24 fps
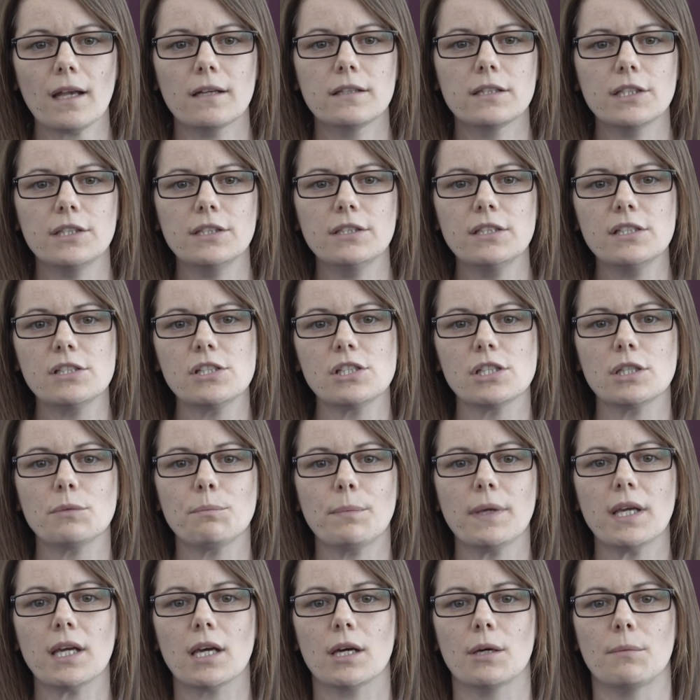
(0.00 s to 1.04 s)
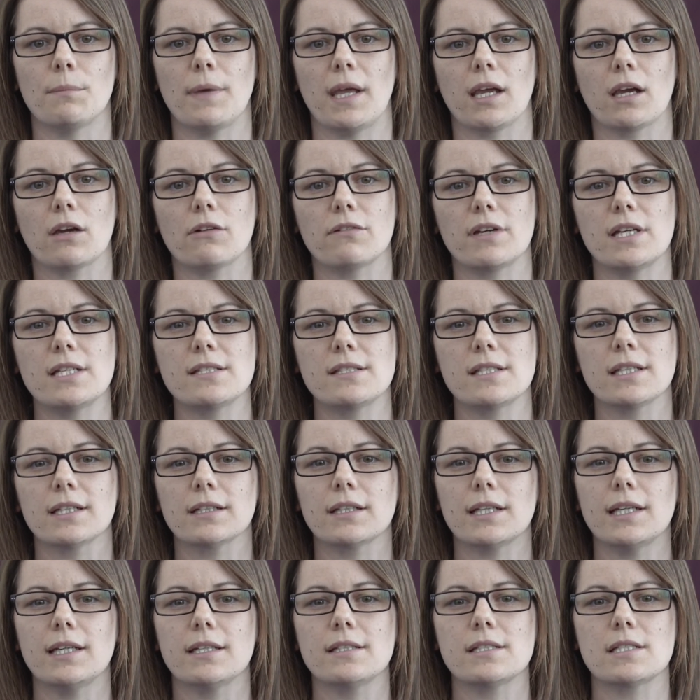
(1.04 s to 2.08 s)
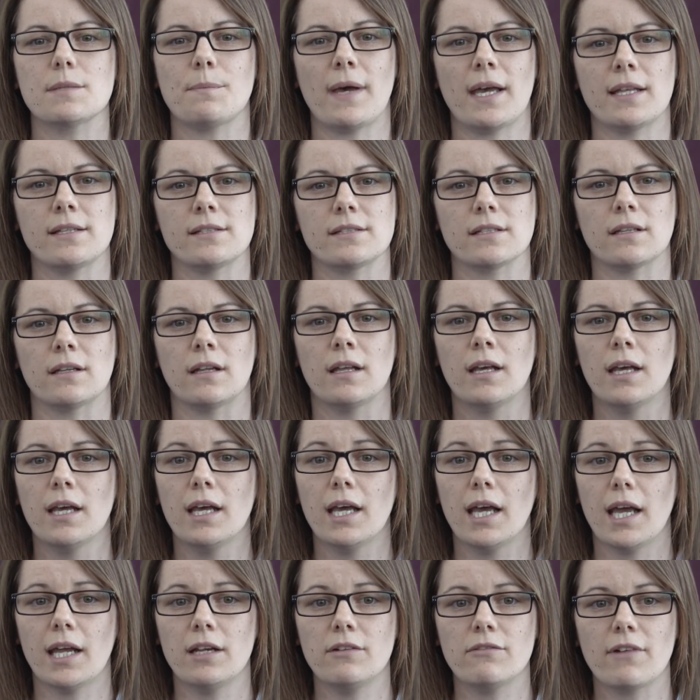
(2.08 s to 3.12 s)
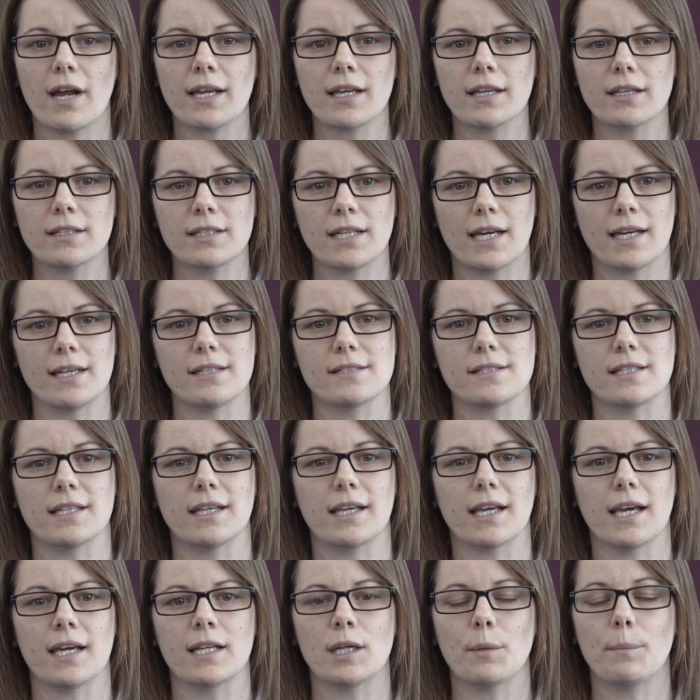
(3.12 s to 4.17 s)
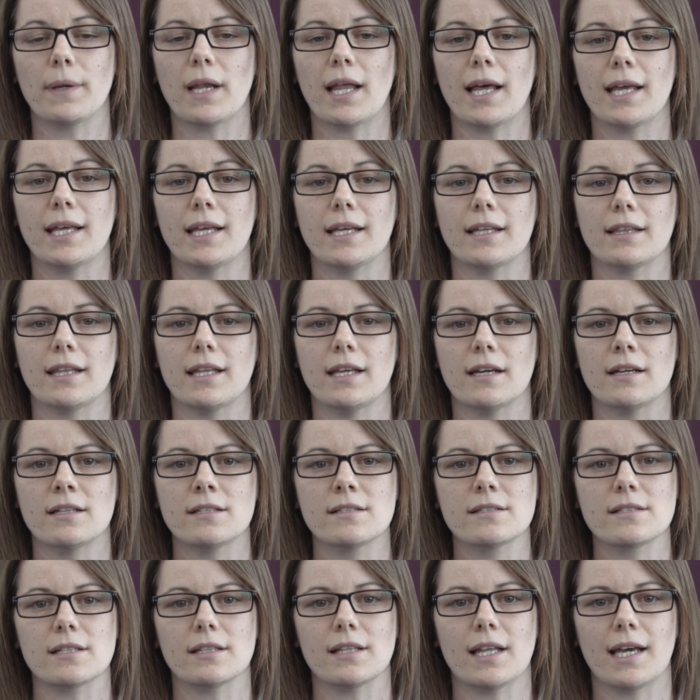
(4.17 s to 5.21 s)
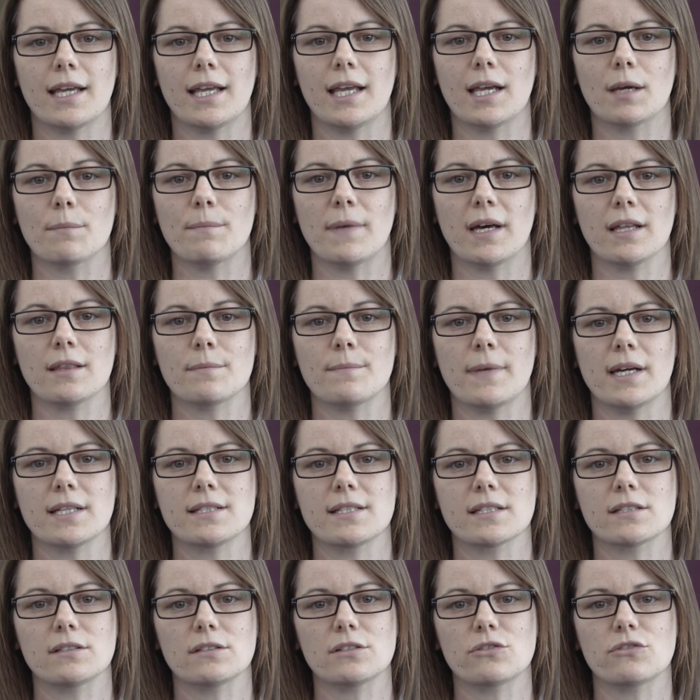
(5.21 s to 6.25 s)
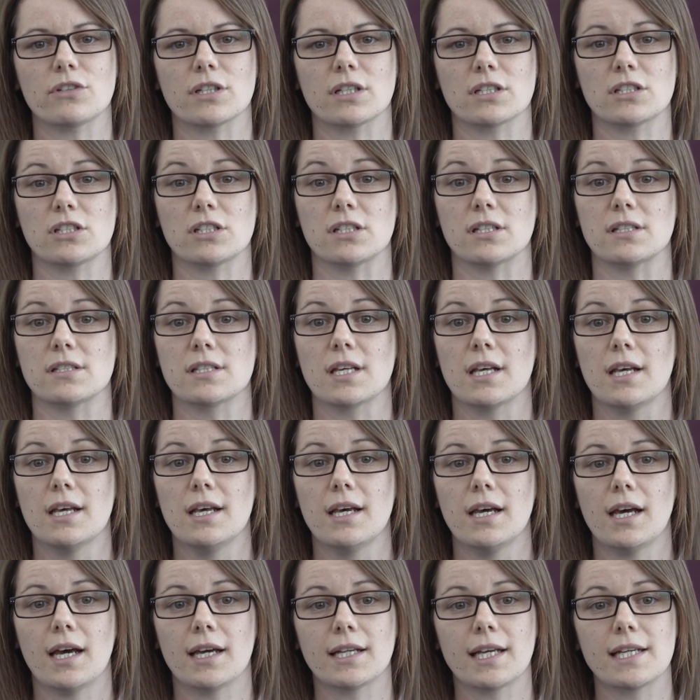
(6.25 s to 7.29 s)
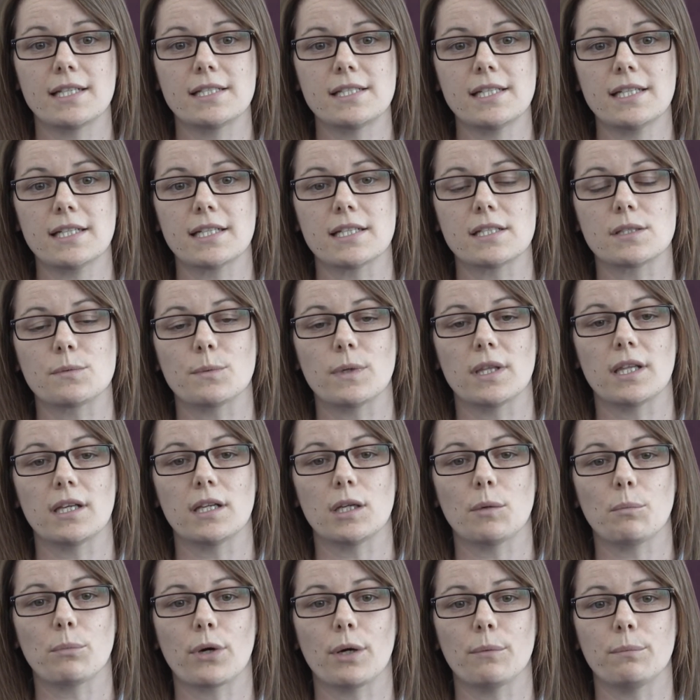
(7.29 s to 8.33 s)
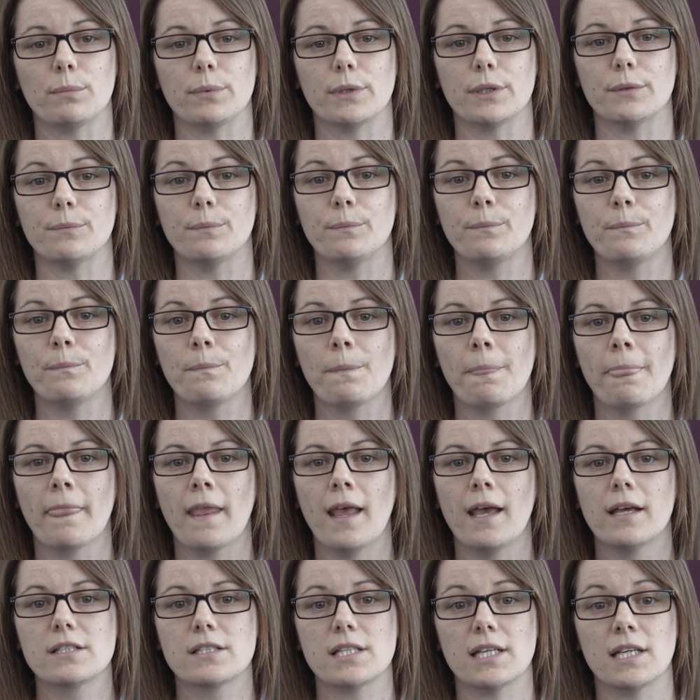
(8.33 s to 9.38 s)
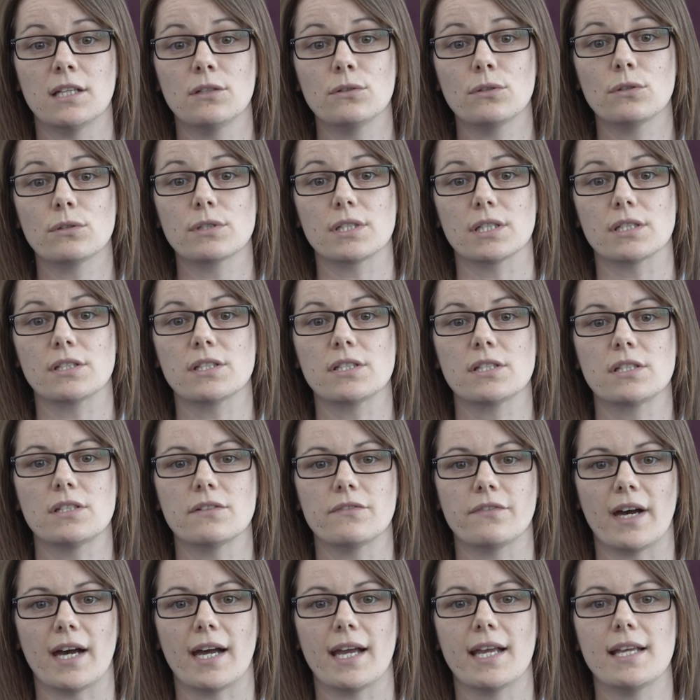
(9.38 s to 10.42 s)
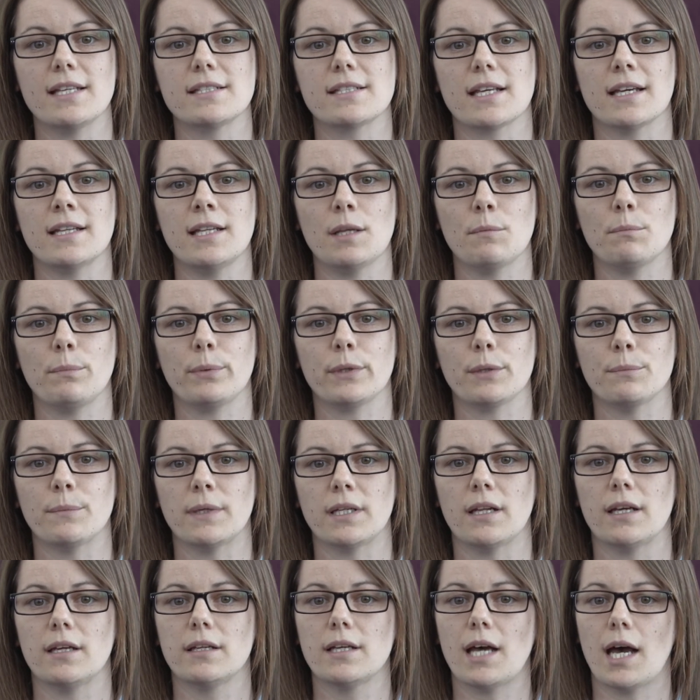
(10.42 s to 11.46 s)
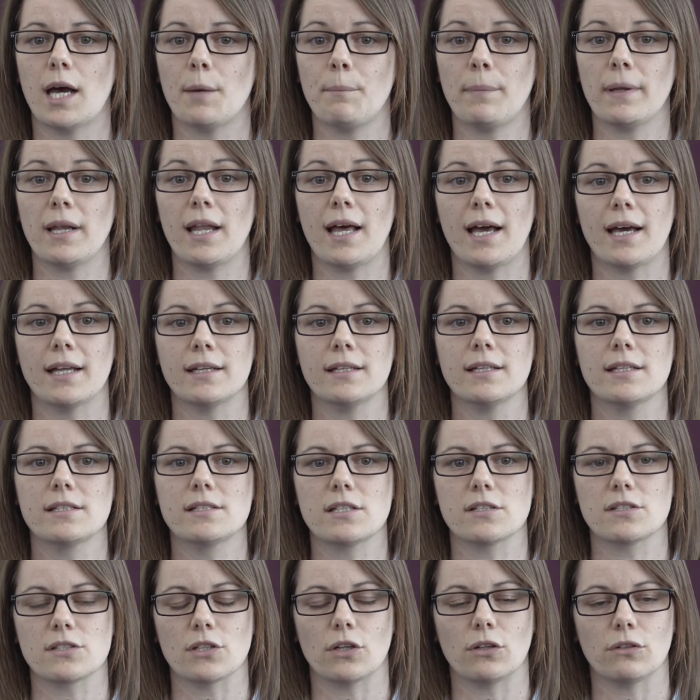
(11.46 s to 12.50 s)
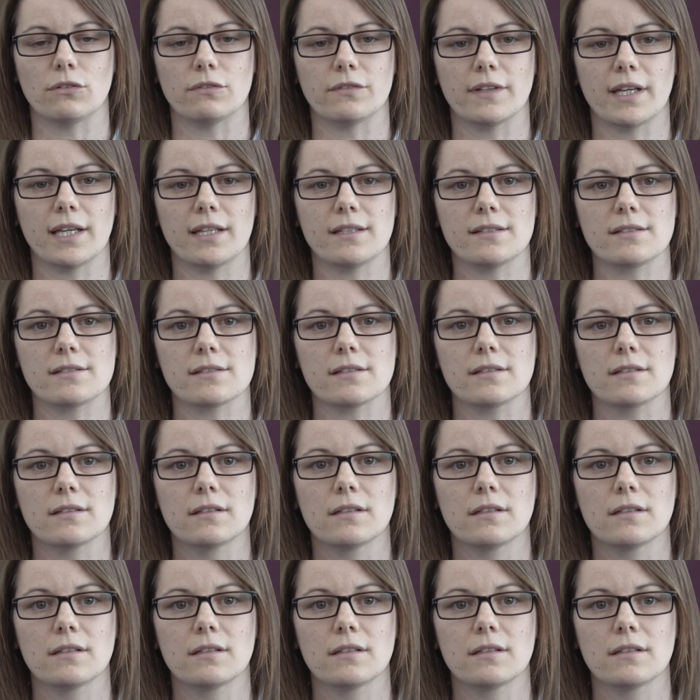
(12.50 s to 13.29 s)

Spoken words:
Learners should become increasingly independent in recognising and applying the underlying mathematical structures and ideas within a problem in order to devise and implement a plan to solve it.